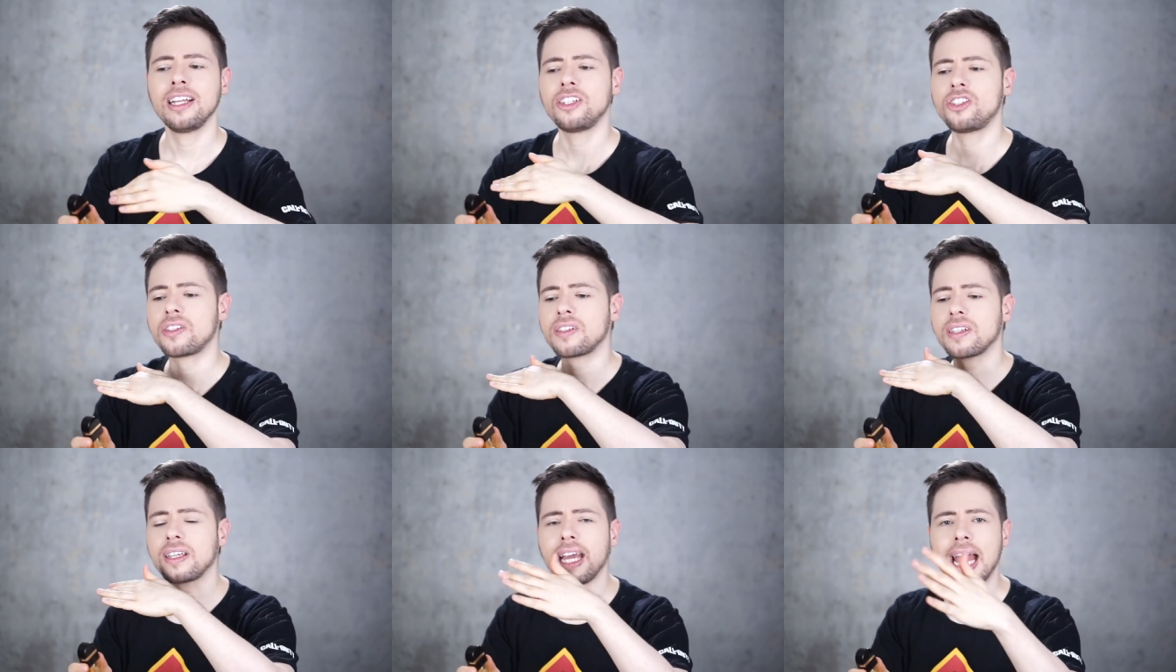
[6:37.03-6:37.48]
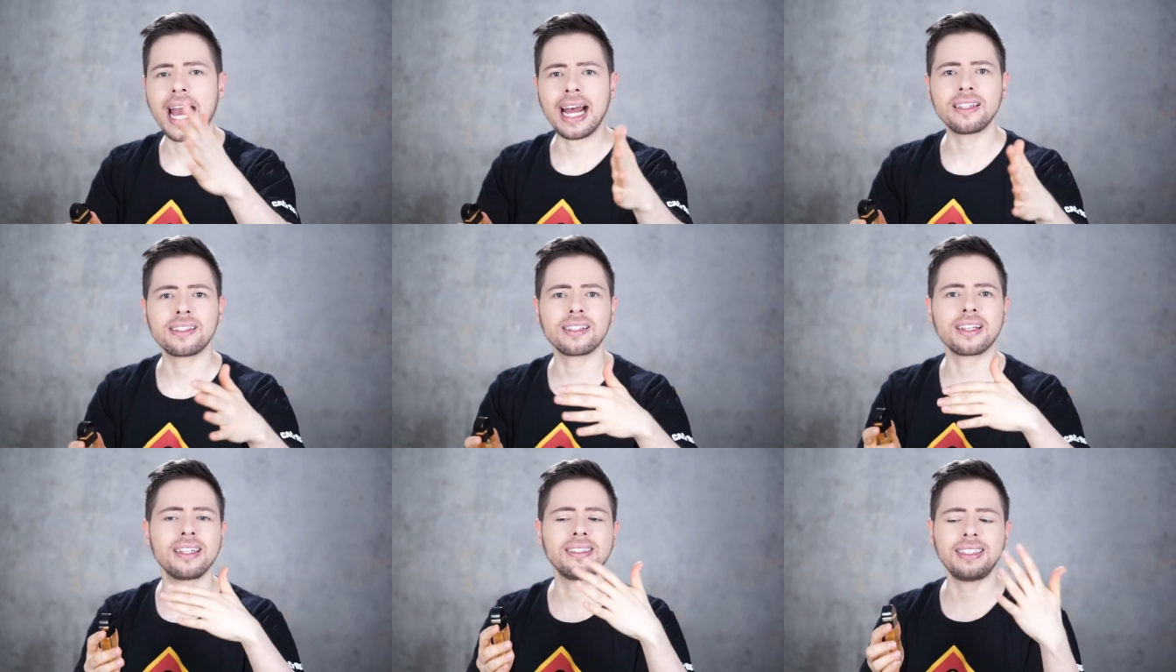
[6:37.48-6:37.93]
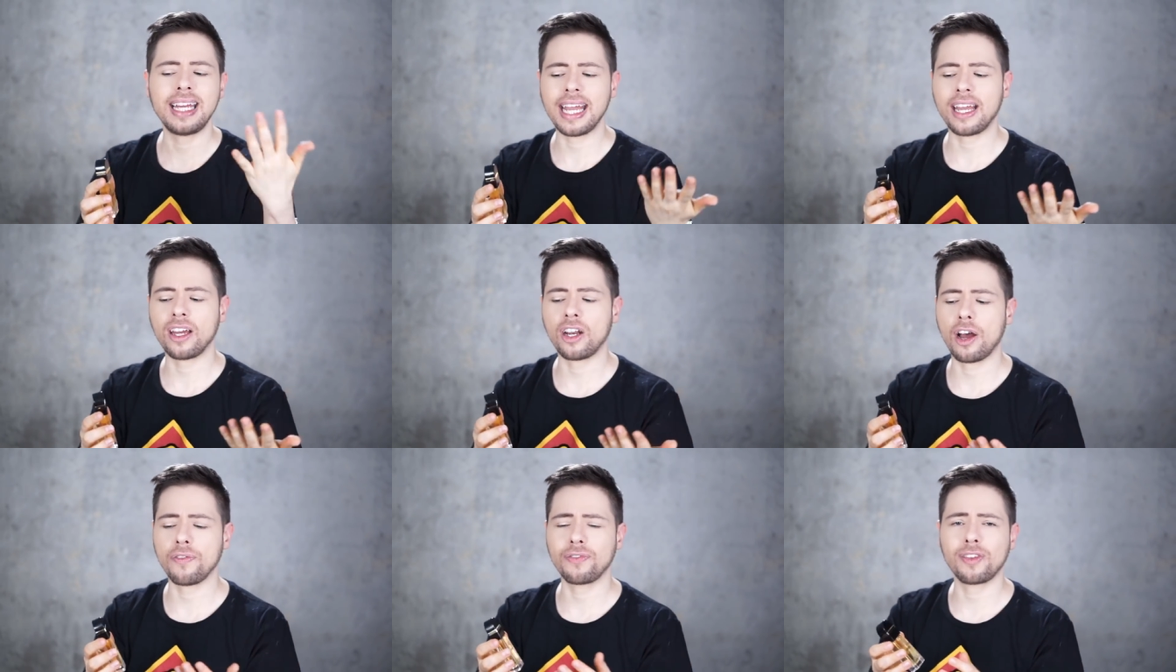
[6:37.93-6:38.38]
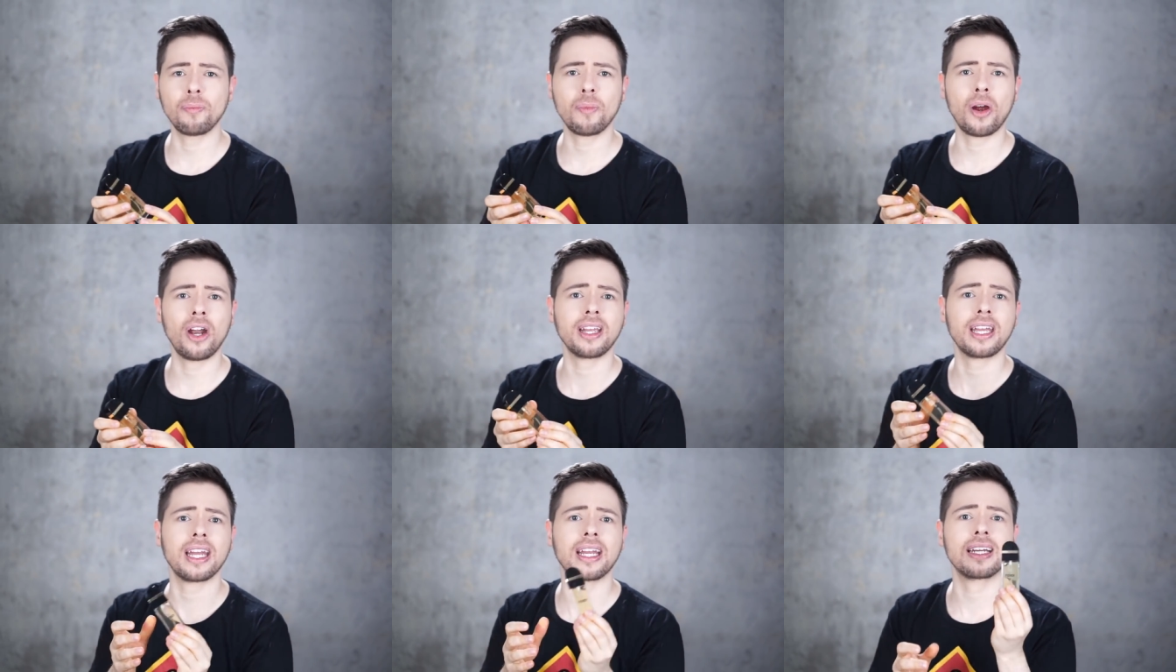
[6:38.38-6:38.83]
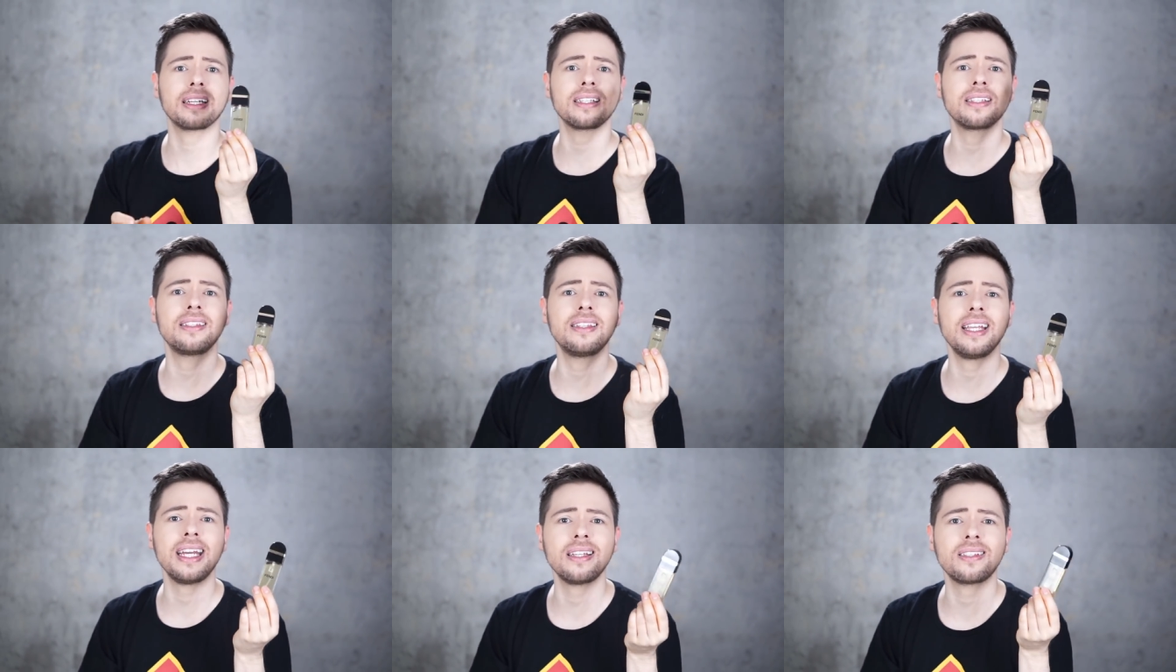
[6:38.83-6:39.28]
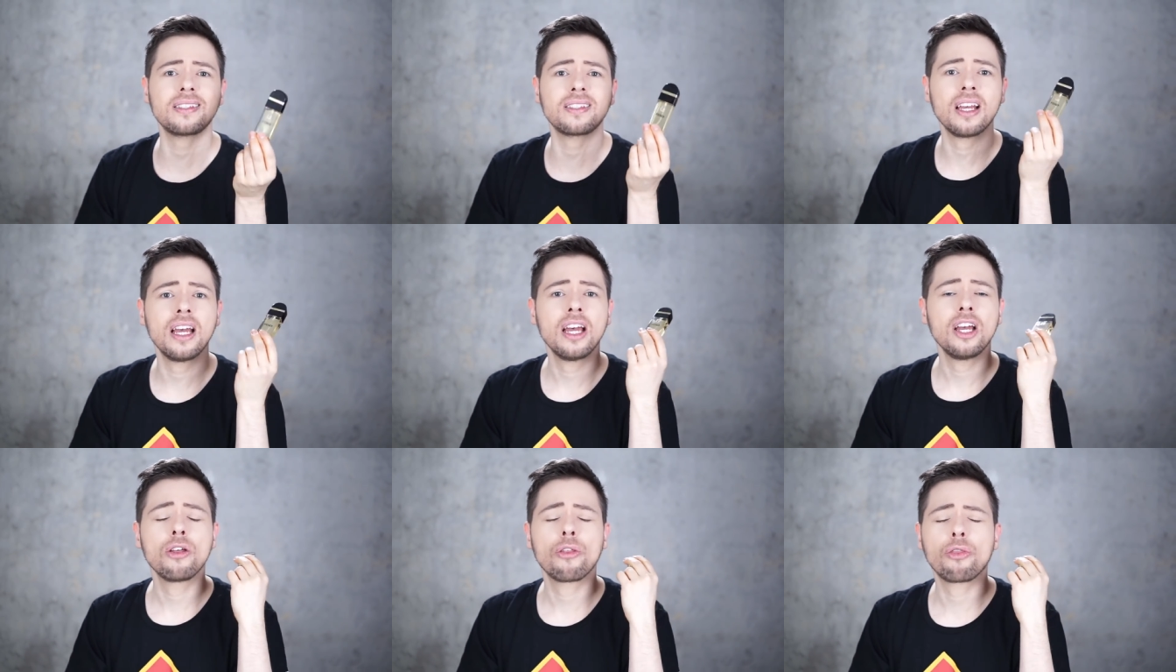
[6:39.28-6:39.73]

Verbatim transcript: Just cancel it. Take it off the market because this